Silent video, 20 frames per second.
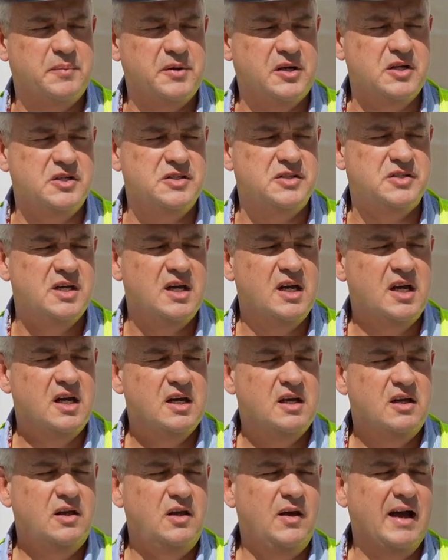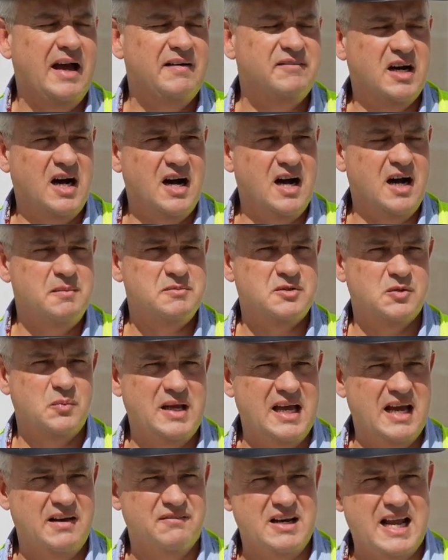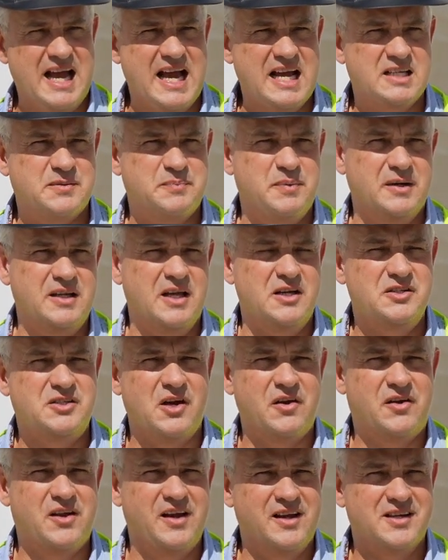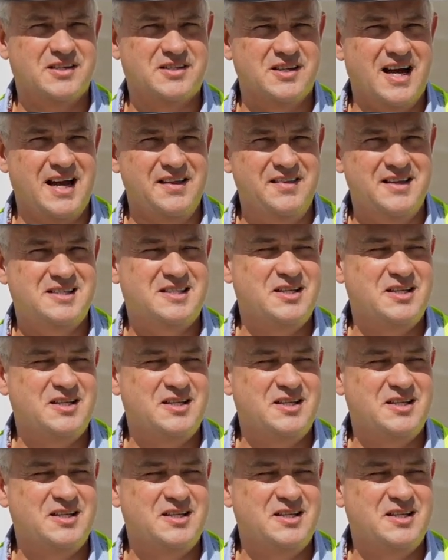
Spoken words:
Because you have arms and we have legs, but no, joking aside, there's